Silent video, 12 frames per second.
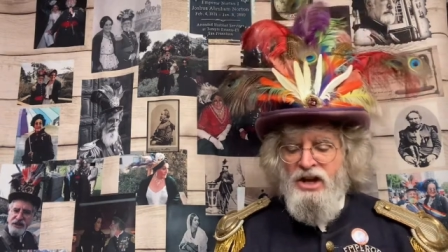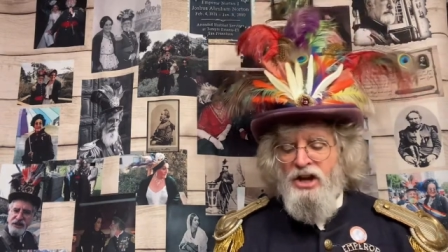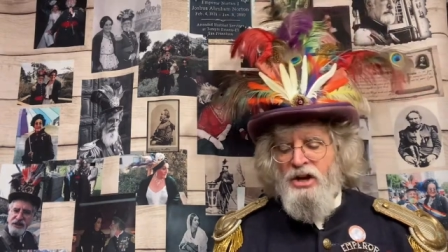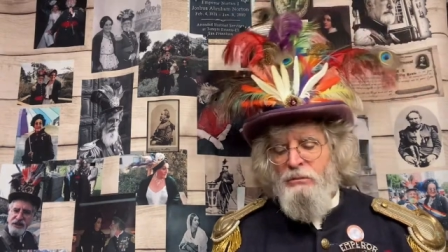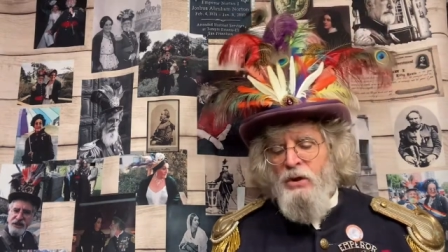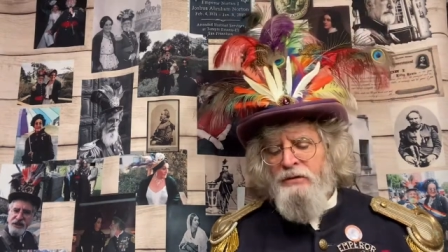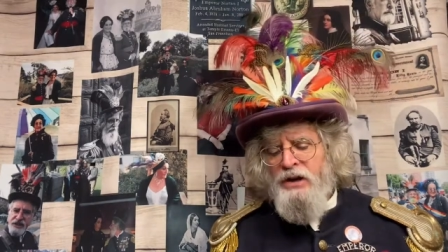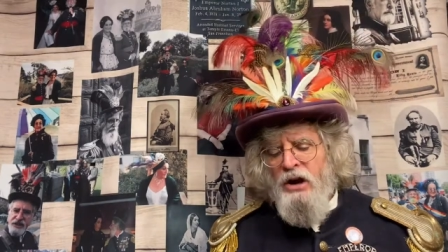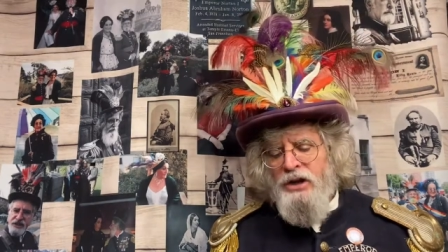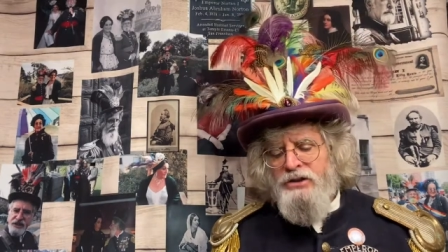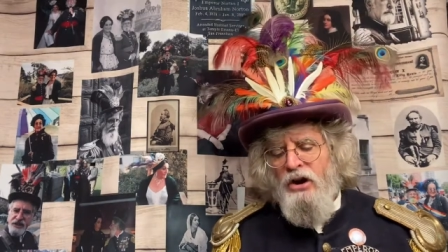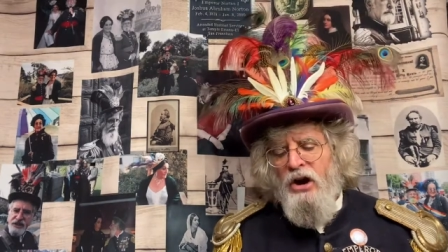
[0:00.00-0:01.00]
Moving
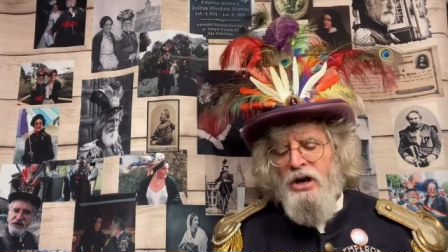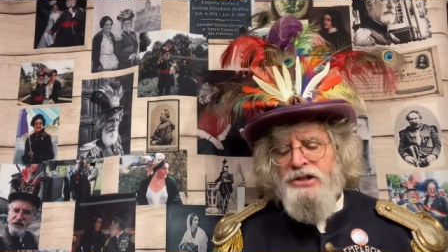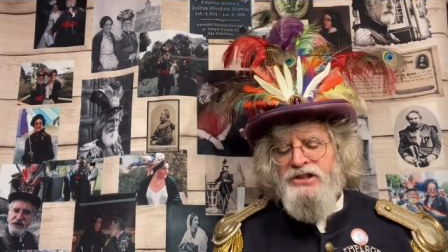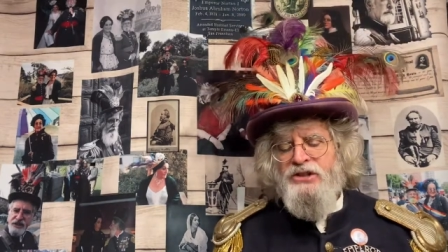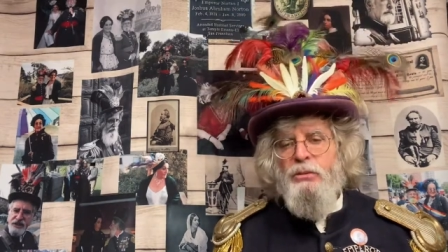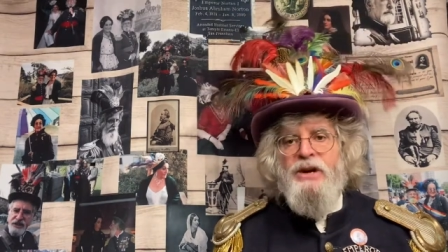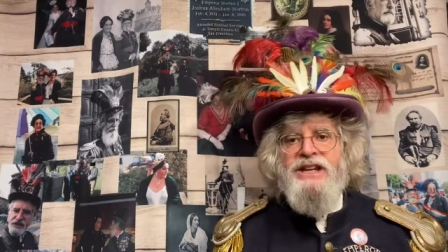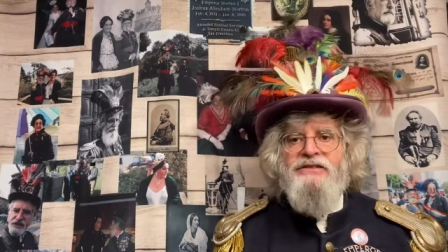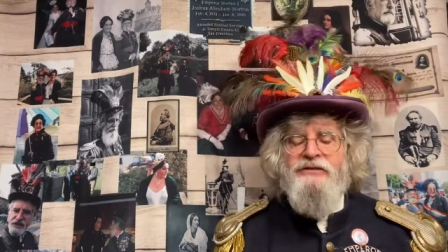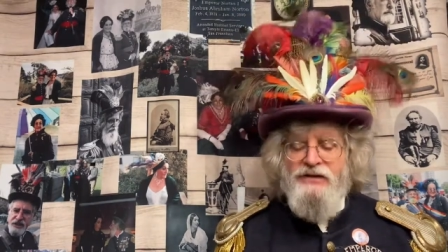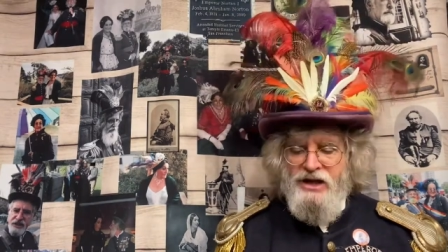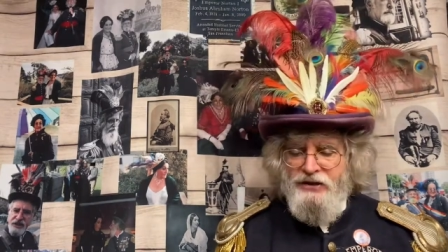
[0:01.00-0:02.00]
on to August
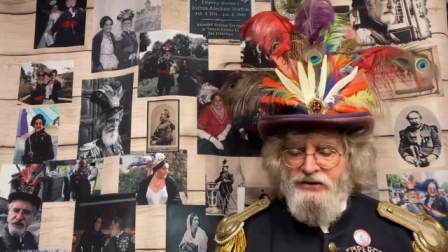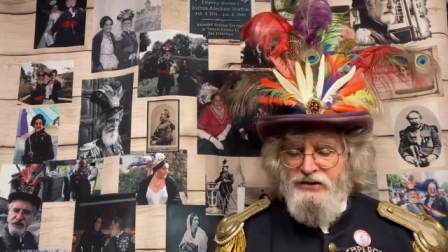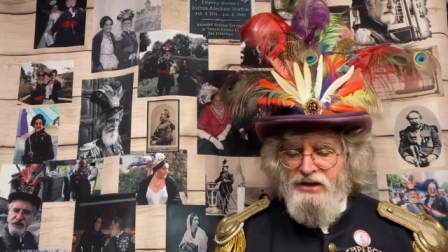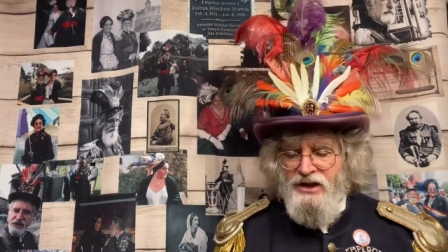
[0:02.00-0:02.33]
25th,